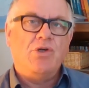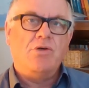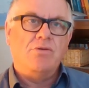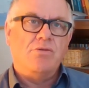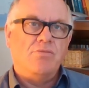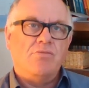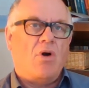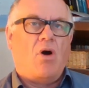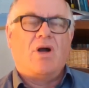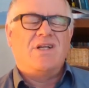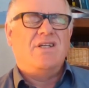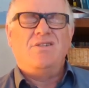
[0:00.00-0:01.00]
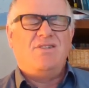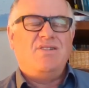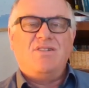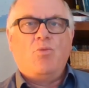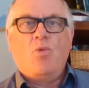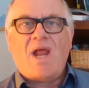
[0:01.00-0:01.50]
I
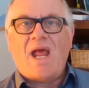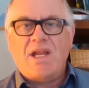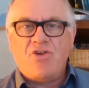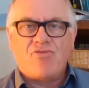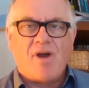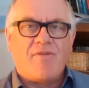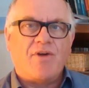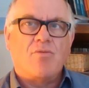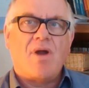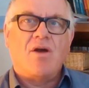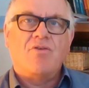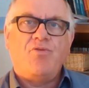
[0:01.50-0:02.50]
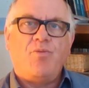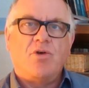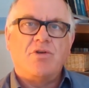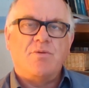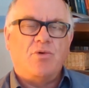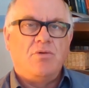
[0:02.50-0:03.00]
don't want any traffic around as
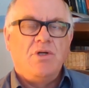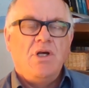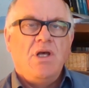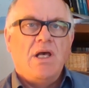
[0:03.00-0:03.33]
possible.